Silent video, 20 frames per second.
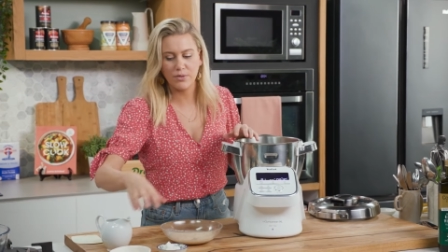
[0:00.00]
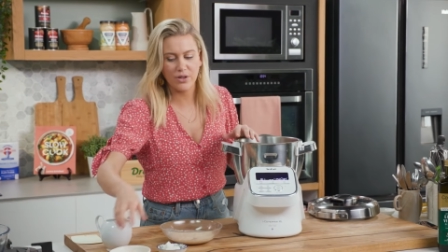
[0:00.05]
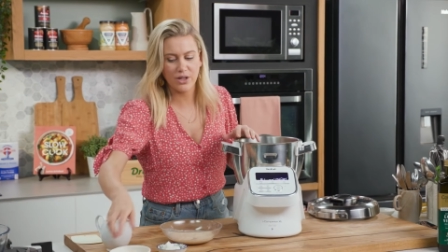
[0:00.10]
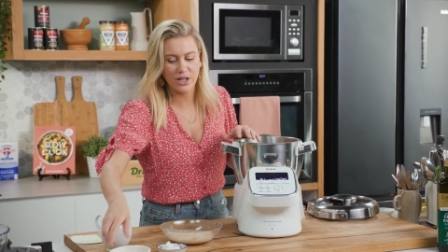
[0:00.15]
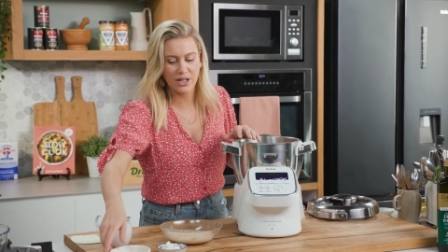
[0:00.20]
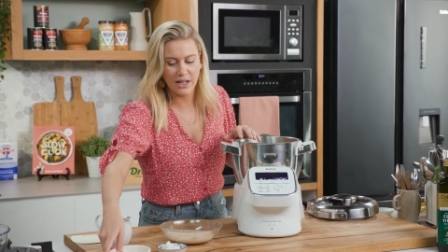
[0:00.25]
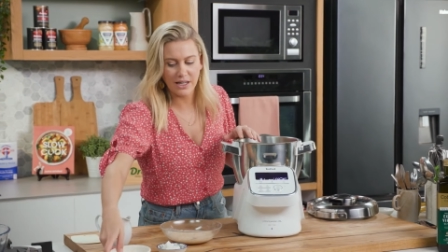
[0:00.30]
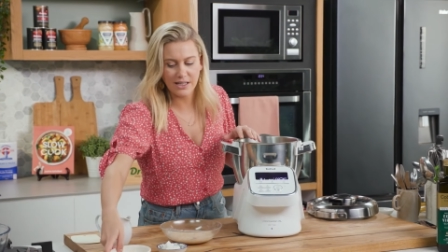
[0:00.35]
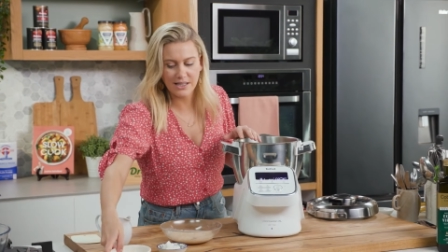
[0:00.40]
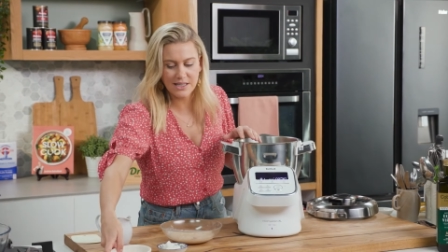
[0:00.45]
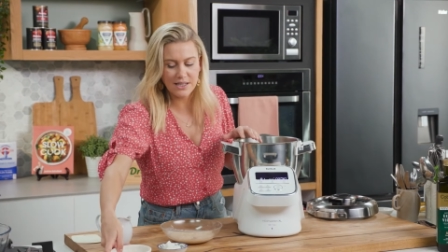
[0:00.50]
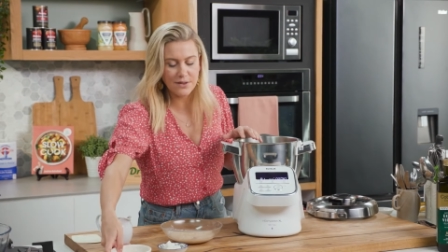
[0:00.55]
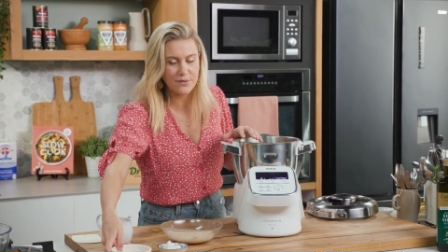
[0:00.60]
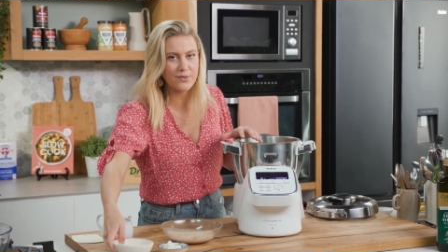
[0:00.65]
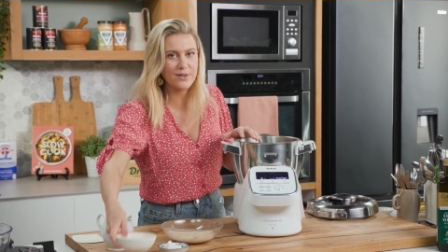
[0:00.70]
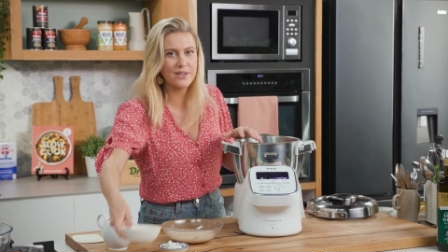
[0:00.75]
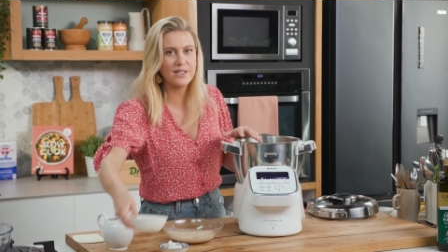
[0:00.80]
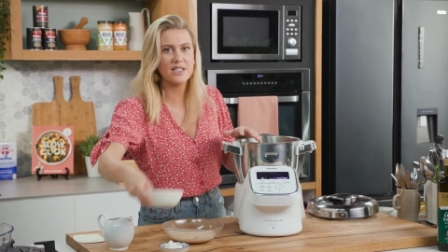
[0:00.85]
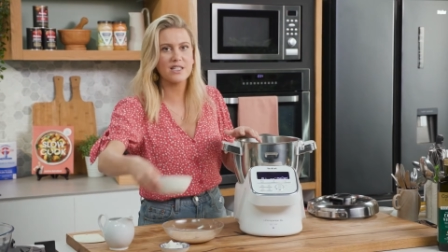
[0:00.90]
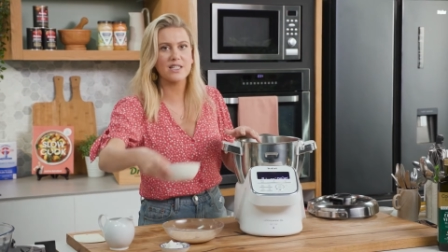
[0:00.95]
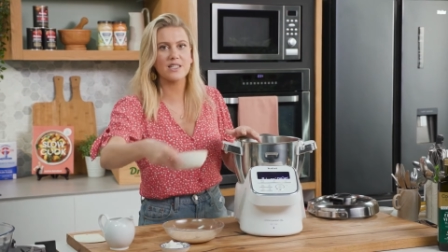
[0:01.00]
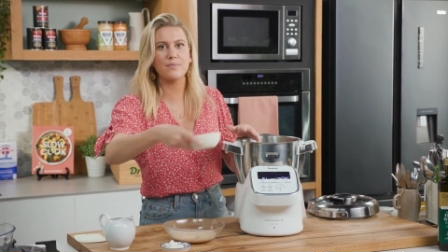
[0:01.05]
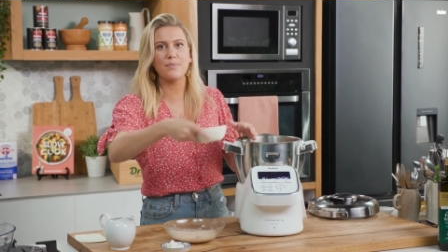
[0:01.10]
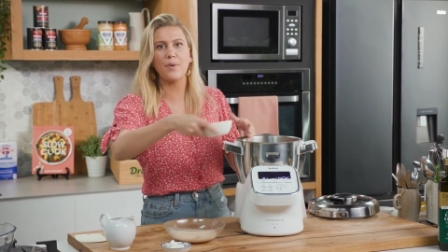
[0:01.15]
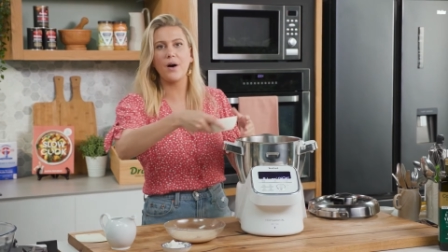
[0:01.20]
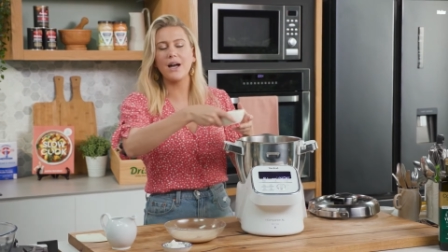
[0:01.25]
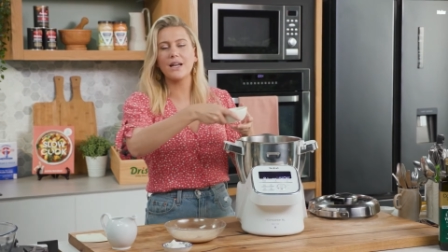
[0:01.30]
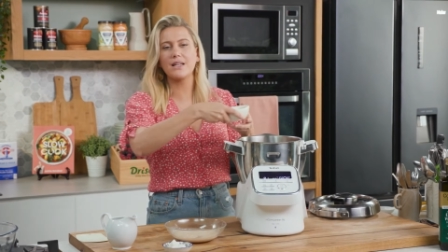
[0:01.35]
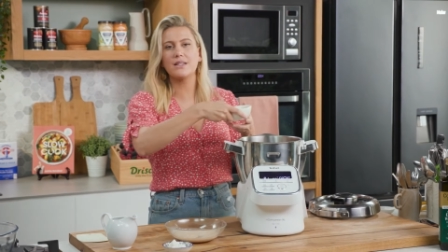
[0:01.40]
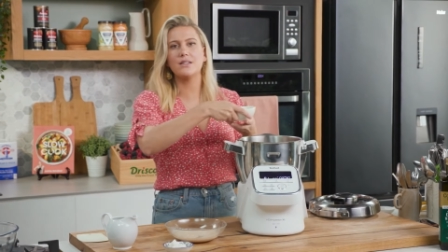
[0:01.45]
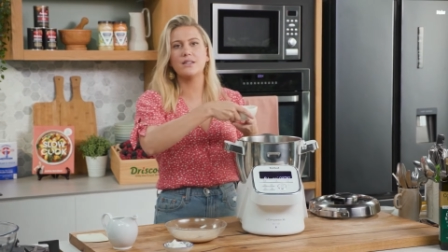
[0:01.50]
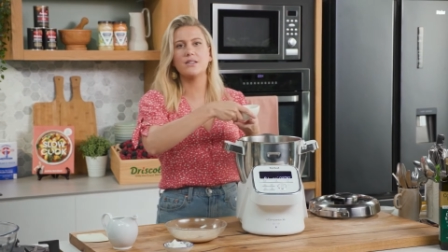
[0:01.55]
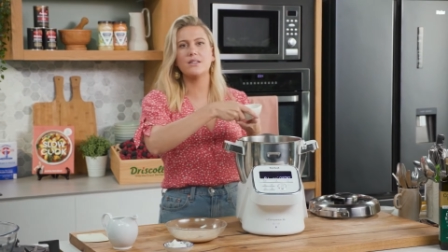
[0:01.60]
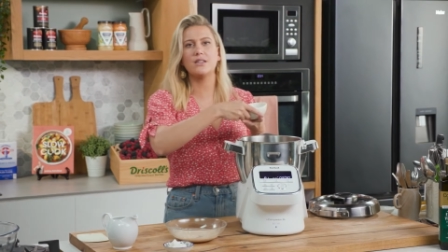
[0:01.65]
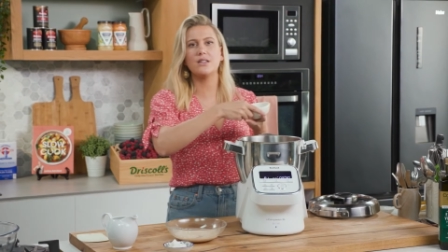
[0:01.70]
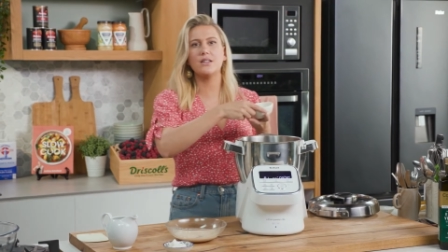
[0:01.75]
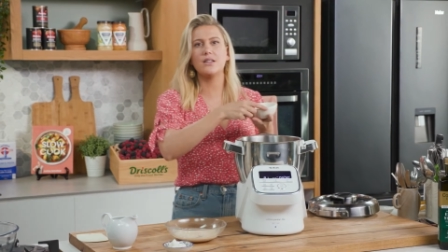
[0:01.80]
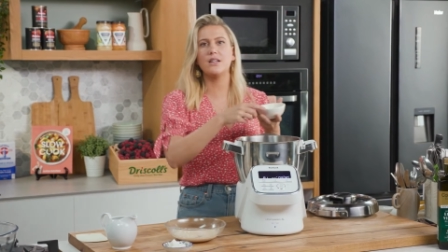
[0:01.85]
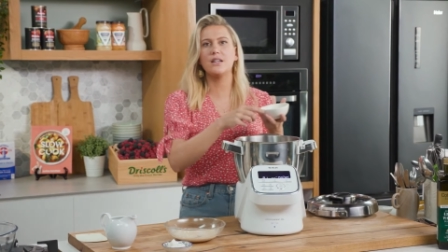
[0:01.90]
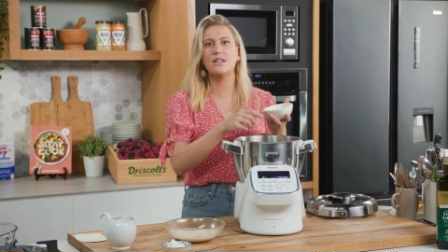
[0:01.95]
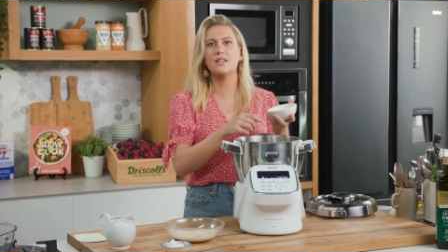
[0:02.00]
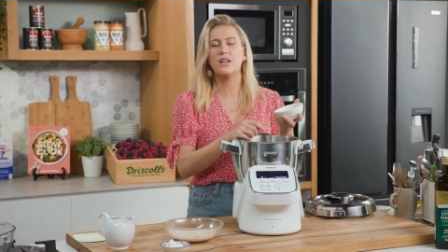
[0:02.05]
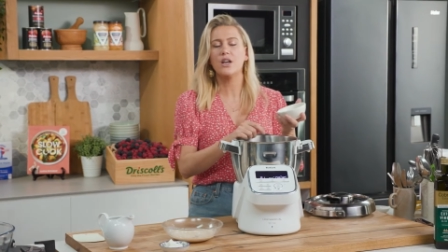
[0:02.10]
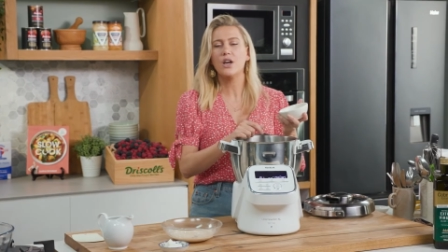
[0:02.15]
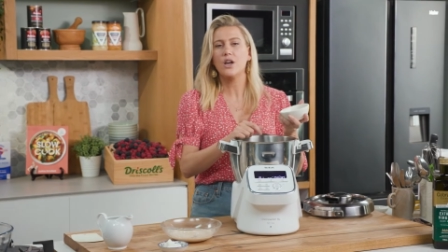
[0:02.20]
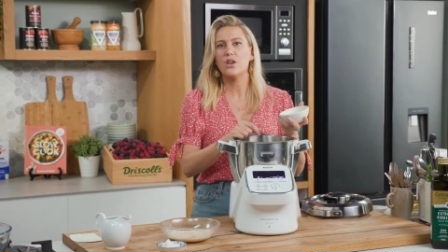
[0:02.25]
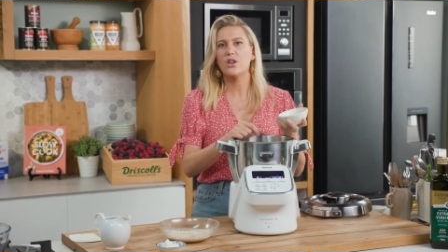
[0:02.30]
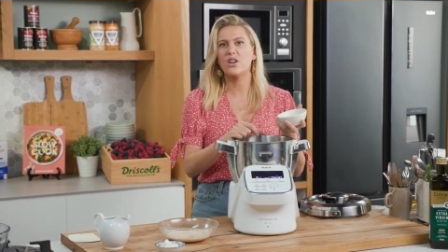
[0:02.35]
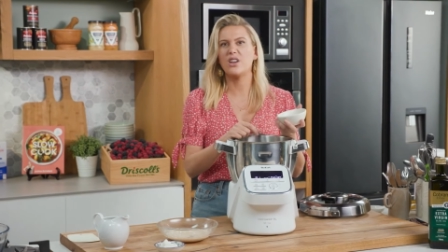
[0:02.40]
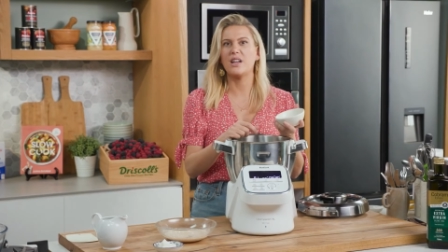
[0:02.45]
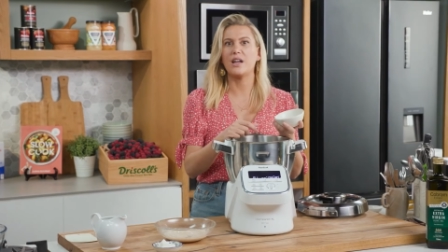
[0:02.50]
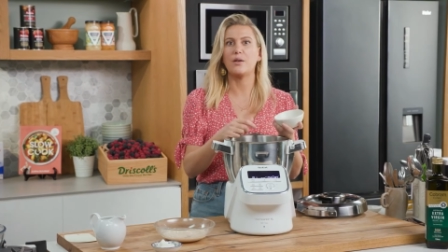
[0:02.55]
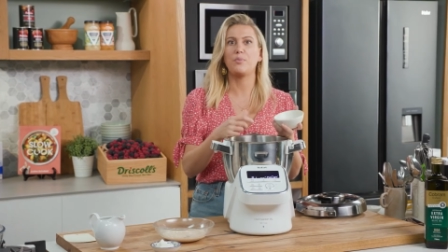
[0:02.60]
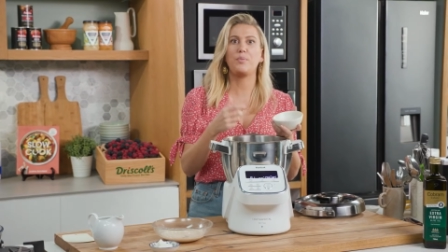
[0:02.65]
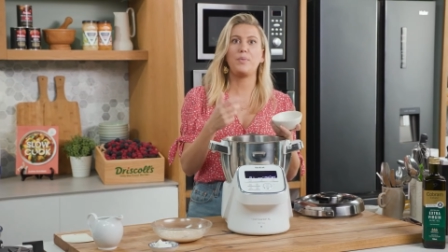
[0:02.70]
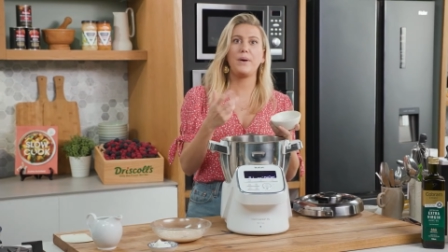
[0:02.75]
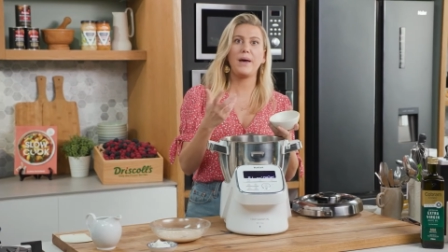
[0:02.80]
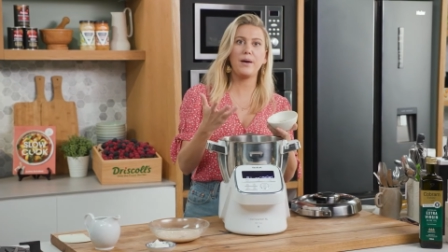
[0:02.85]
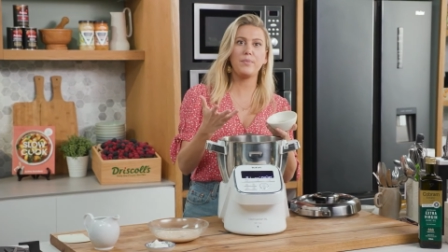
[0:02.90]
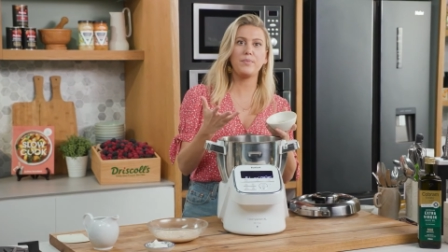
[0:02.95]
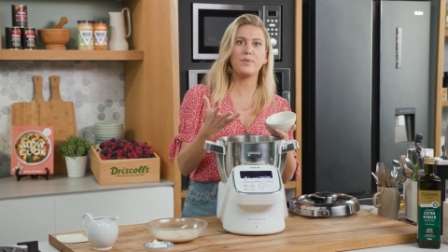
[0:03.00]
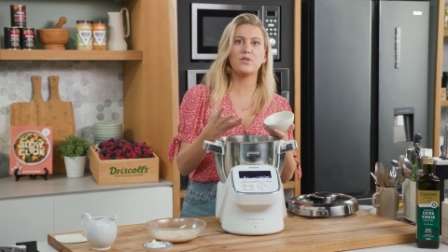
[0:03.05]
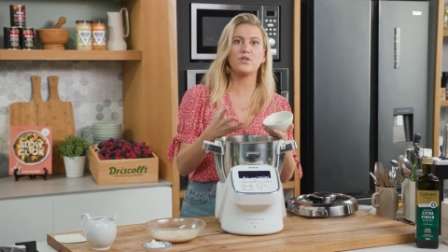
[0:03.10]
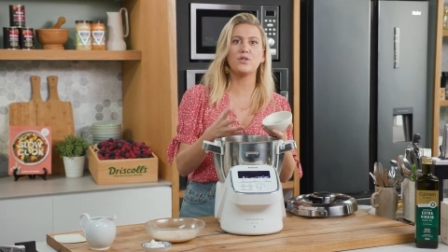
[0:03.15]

You can add different spices to this. You can add pepper